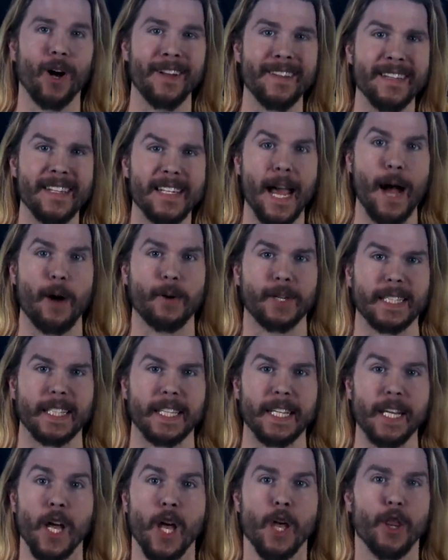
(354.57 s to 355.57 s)

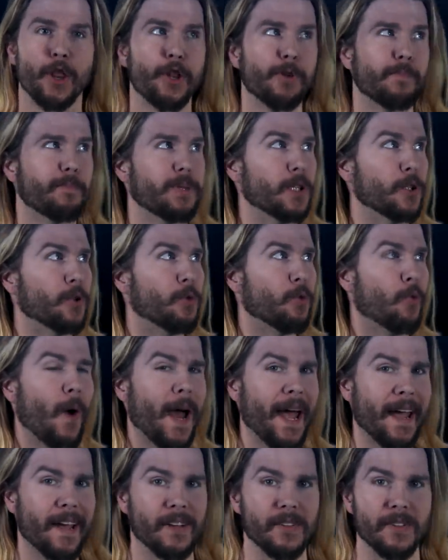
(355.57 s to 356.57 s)
undoubtedly the blue
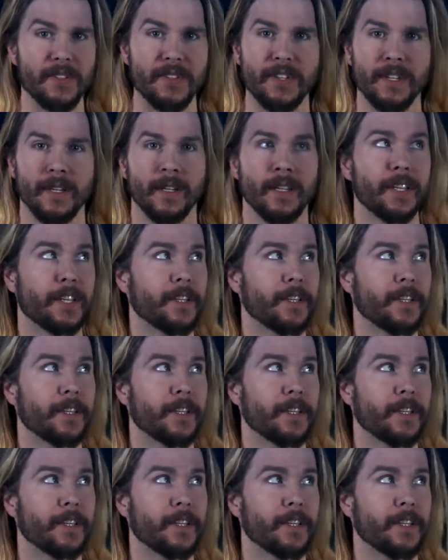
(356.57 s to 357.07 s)
whales.